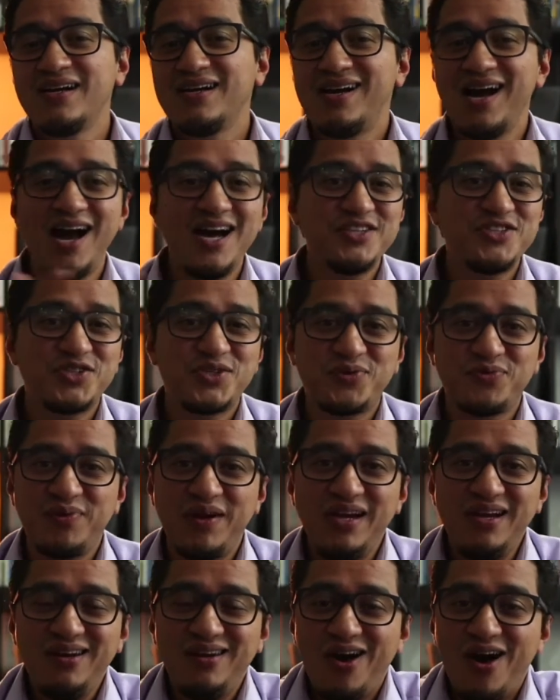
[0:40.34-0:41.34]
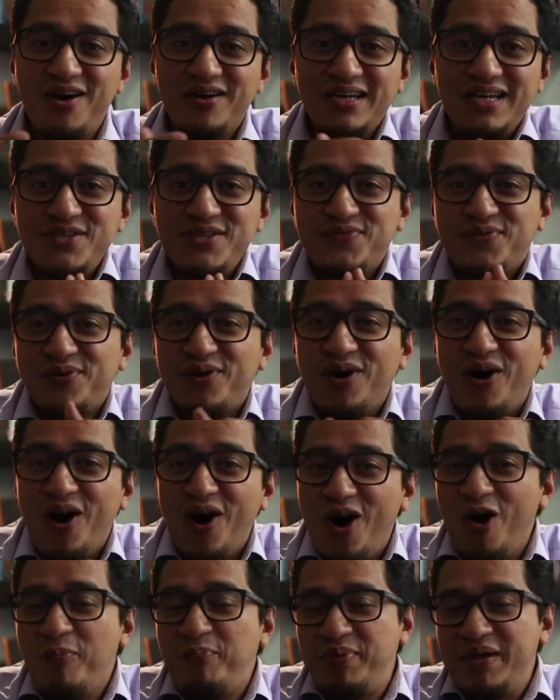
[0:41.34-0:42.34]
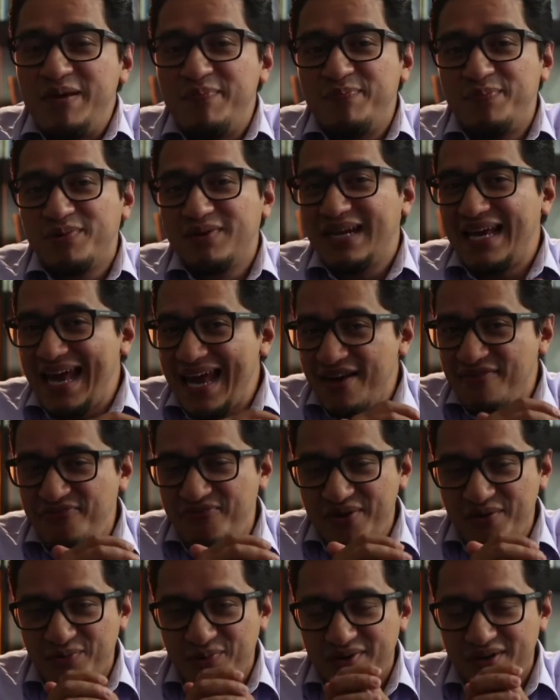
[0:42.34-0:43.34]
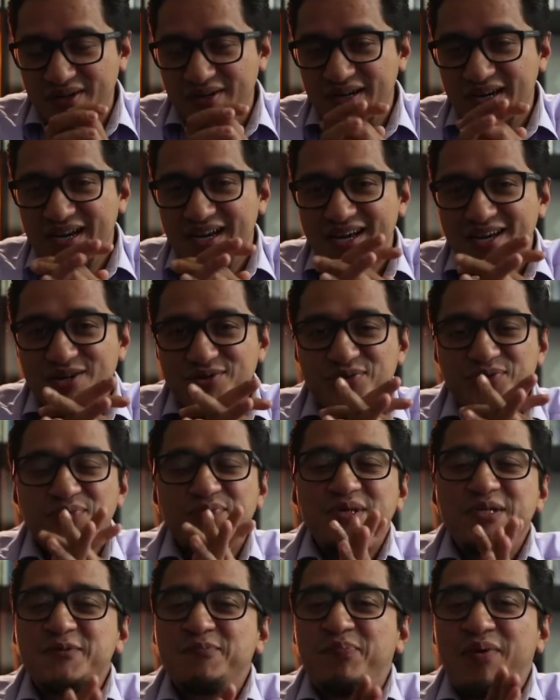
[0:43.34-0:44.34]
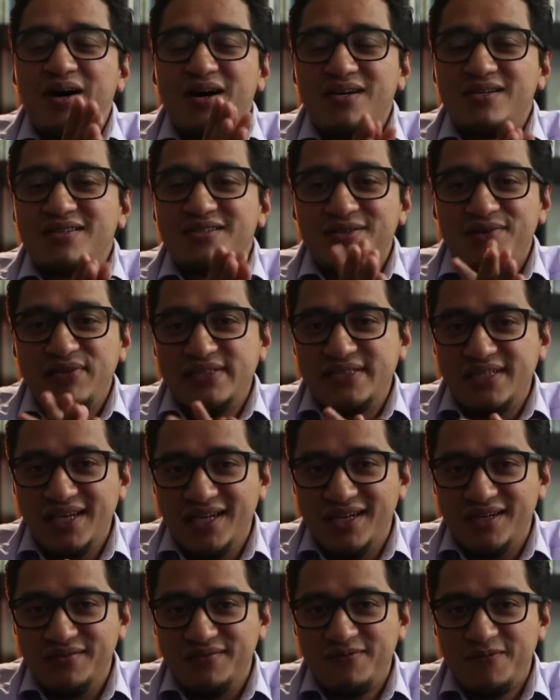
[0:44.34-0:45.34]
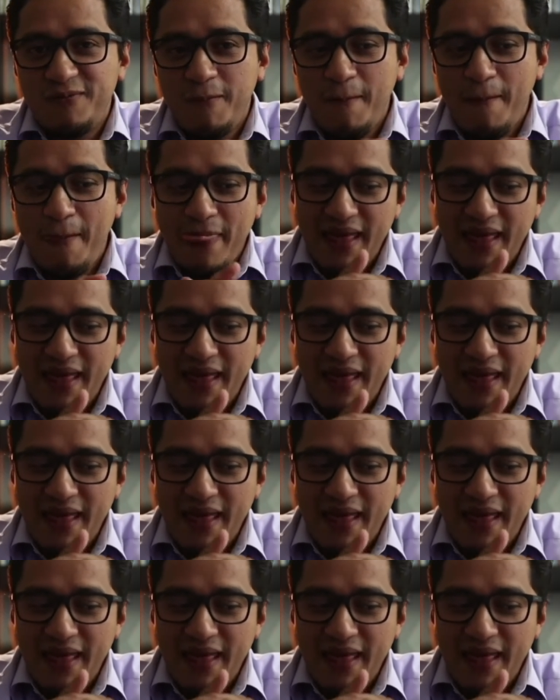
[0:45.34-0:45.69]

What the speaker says: God's great longing is for all people everywhere to respond to His love,